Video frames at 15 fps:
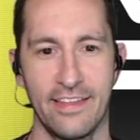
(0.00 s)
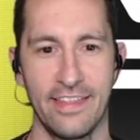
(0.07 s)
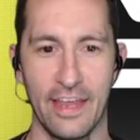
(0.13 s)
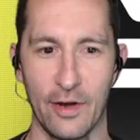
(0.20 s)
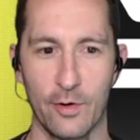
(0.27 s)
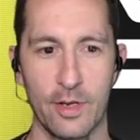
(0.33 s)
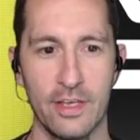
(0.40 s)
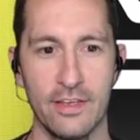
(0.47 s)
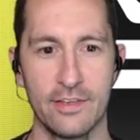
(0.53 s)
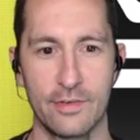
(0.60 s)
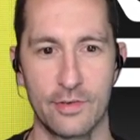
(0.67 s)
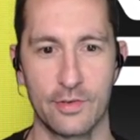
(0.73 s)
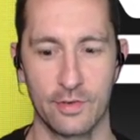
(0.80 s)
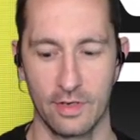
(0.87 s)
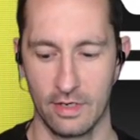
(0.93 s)
There it
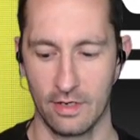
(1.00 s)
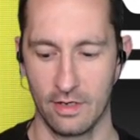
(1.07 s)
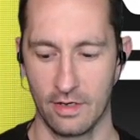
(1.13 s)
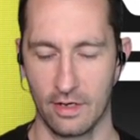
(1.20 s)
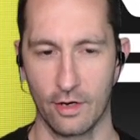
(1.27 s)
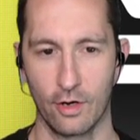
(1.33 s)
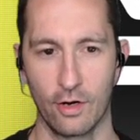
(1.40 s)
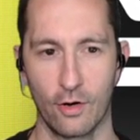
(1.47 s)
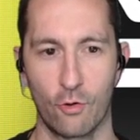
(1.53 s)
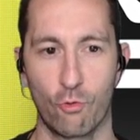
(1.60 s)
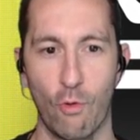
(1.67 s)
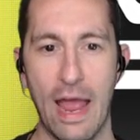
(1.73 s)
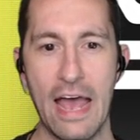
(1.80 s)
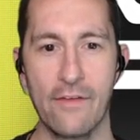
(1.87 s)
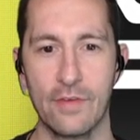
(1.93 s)
is.
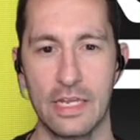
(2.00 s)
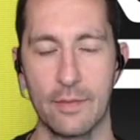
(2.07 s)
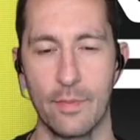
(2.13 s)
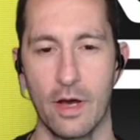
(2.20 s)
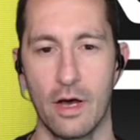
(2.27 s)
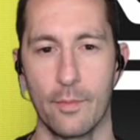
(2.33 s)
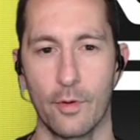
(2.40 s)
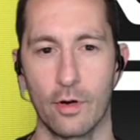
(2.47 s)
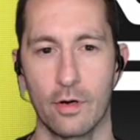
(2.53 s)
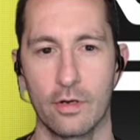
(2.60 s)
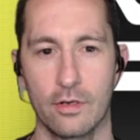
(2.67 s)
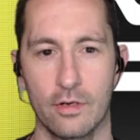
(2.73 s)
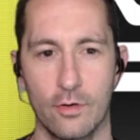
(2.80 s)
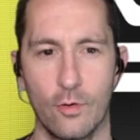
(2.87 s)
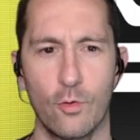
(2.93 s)
Gravity
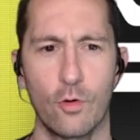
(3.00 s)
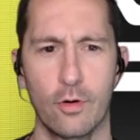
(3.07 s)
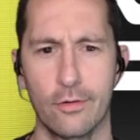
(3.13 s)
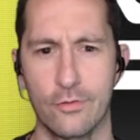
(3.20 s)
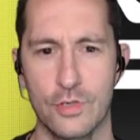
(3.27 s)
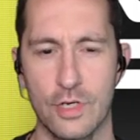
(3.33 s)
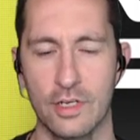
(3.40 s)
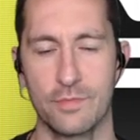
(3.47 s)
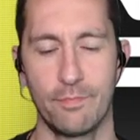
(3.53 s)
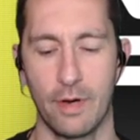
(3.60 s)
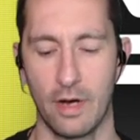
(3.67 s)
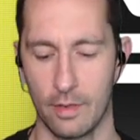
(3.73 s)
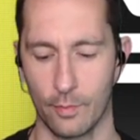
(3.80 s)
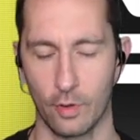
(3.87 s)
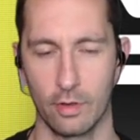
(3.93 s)
Bomber, or just
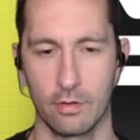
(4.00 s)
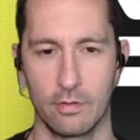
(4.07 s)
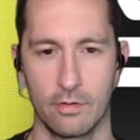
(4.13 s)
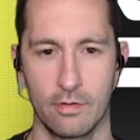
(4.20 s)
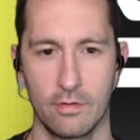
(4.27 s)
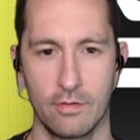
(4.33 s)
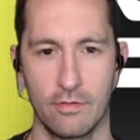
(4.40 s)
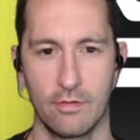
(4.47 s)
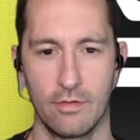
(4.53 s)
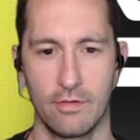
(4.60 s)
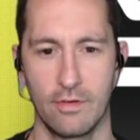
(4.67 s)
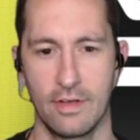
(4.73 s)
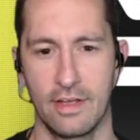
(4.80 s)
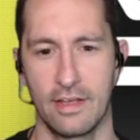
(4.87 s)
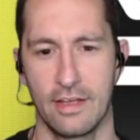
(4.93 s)
Bomber,
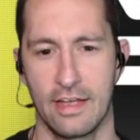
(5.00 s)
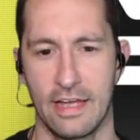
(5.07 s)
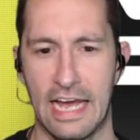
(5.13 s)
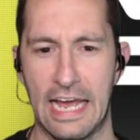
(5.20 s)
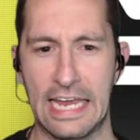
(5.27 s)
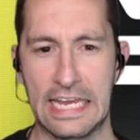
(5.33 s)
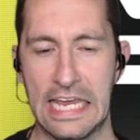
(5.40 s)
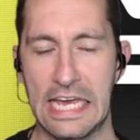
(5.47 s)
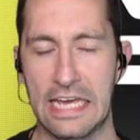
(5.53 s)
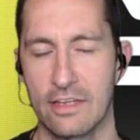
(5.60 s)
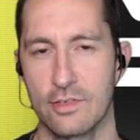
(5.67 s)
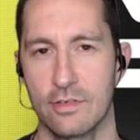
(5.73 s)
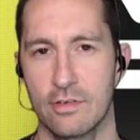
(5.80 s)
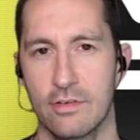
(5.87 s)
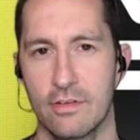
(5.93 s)
I
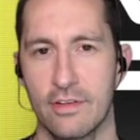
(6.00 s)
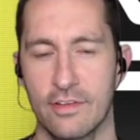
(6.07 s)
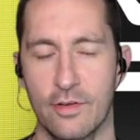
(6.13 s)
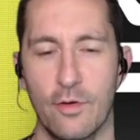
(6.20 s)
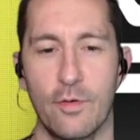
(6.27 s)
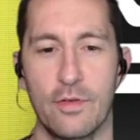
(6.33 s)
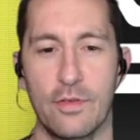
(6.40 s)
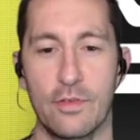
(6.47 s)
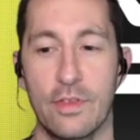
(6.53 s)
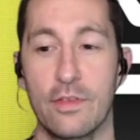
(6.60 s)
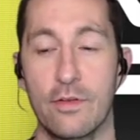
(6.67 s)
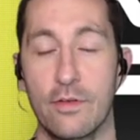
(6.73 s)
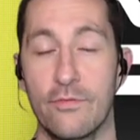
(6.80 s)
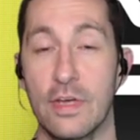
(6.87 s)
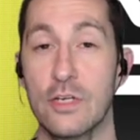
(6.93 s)
guess. So
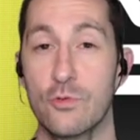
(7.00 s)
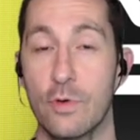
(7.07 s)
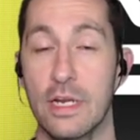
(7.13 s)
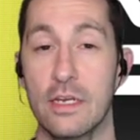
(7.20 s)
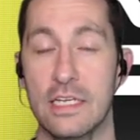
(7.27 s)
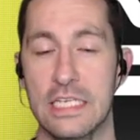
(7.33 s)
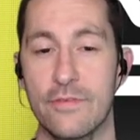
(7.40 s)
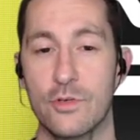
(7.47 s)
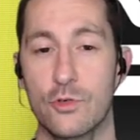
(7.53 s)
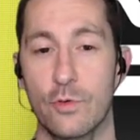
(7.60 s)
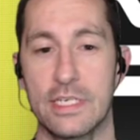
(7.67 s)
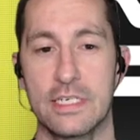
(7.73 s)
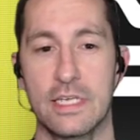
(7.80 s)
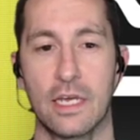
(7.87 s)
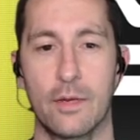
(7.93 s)
VIC-20 does have a
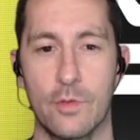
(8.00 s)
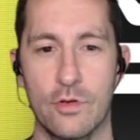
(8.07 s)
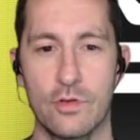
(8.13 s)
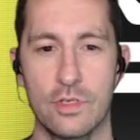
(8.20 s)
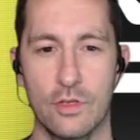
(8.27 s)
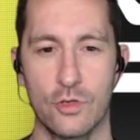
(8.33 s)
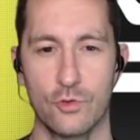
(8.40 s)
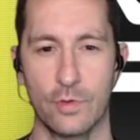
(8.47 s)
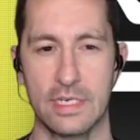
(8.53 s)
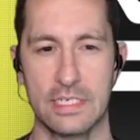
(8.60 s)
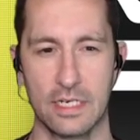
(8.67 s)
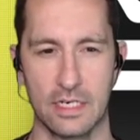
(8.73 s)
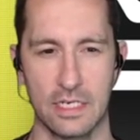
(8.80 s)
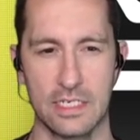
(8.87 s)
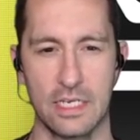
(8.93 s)
joystick. I'm using the
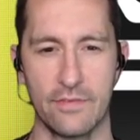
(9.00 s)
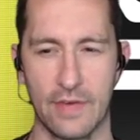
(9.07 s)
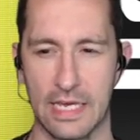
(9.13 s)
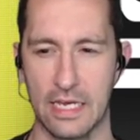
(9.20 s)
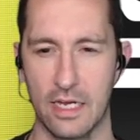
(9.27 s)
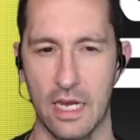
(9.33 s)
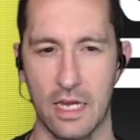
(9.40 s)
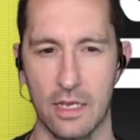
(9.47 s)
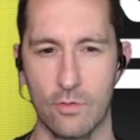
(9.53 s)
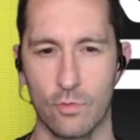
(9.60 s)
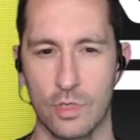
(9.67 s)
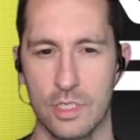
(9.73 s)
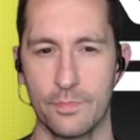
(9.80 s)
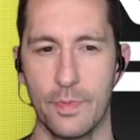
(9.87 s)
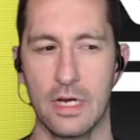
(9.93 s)
joystick to see if I get any
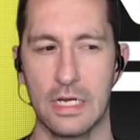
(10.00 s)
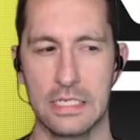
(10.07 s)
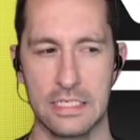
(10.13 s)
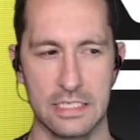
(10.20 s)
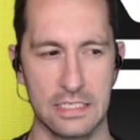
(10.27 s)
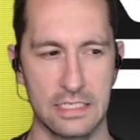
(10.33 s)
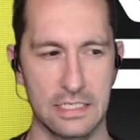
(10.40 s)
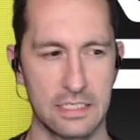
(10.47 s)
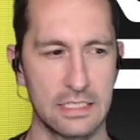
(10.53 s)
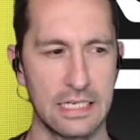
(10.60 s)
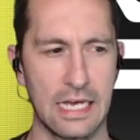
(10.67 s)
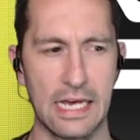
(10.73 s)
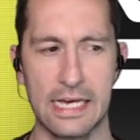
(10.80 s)
response.